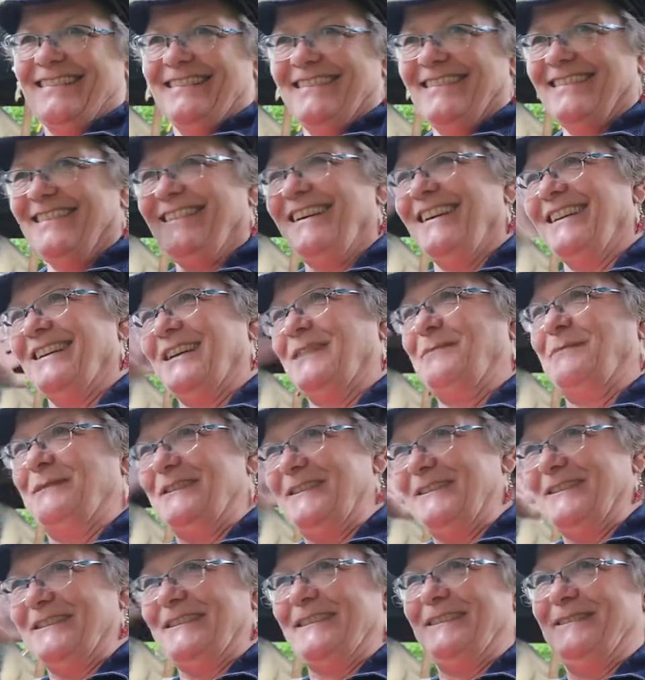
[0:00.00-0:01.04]
Another
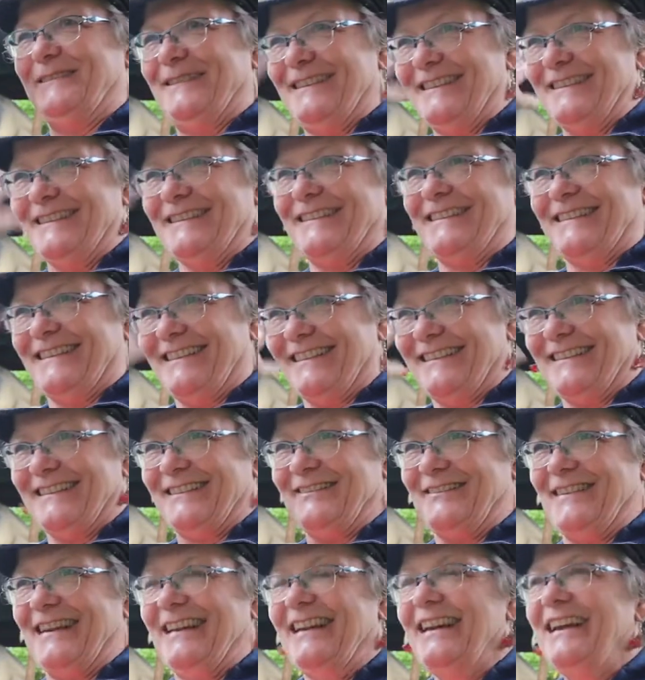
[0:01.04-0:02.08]
person wants to talk
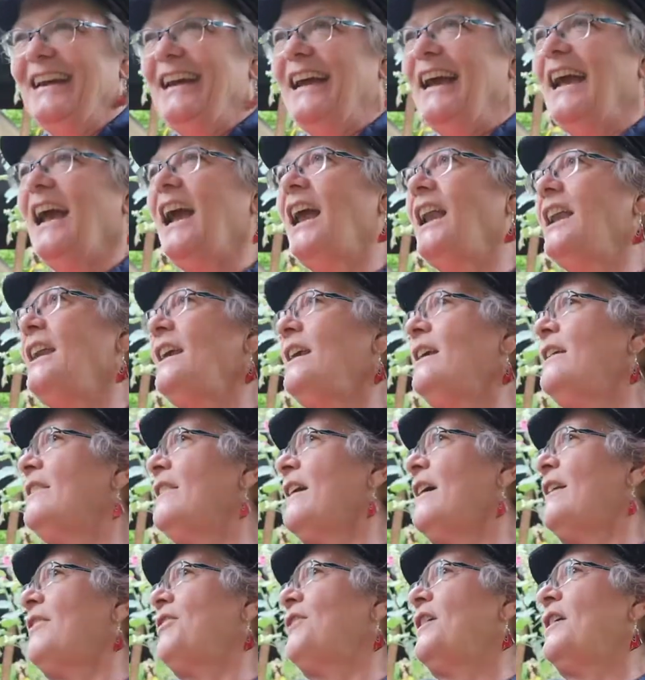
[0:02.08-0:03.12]
to me. And he's
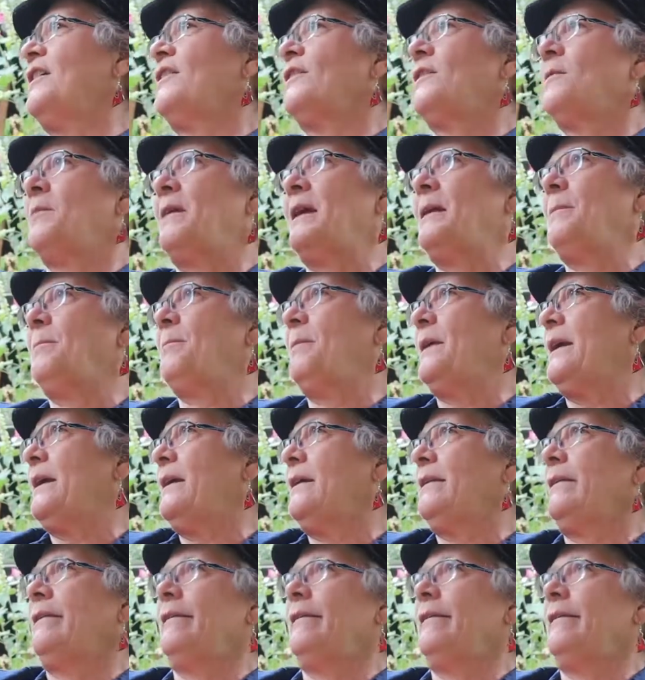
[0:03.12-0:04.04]
out there sweeping